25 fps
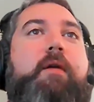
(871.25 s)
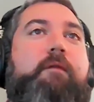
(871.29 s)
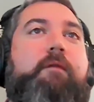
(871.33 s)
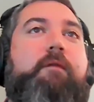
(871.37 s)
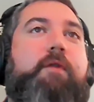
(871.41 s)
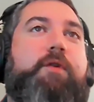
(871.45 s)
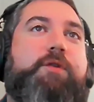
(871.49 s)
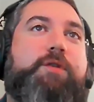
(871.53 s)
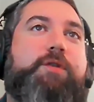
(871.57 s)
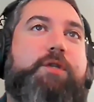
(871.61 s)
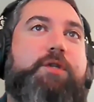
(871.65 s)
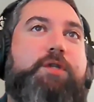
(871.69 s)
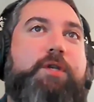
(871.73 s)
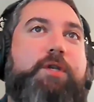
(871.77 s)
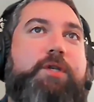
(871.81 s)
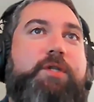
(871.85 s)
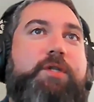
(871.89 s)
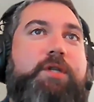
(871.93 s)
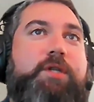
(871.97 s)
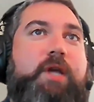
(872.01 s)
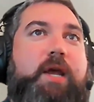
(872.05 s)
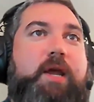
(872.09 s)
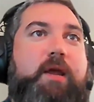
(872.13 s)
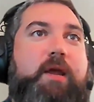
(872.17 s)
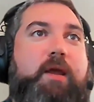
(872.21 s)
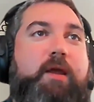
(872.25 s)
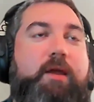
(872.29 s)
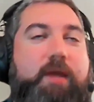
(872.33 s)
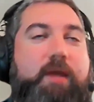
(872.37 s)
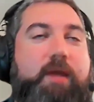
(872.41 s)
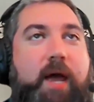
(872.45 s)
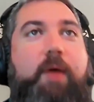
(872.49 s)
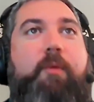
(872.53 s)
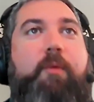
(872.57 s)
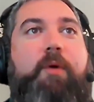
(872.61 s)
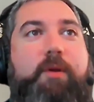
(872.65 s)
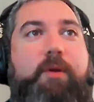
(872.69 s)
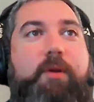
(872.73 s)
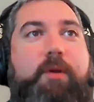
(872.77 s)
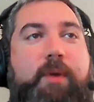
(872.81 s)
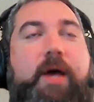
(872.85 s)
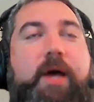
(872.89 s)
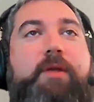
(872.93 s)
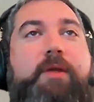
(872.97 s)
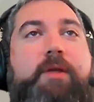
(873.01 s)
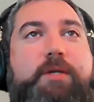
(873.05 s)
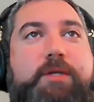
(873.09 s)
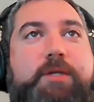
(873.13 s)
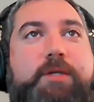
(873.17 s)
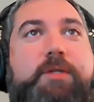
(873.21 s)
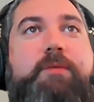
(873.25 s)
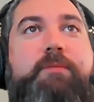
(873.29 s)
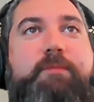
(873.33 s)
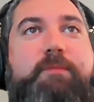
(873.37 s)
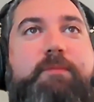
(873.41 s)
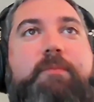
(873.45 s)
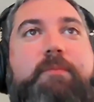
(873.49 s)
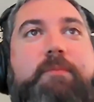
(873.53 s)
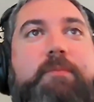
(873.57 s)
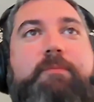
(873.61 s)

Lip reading: versus just saying, "Yeah, I want to buy this."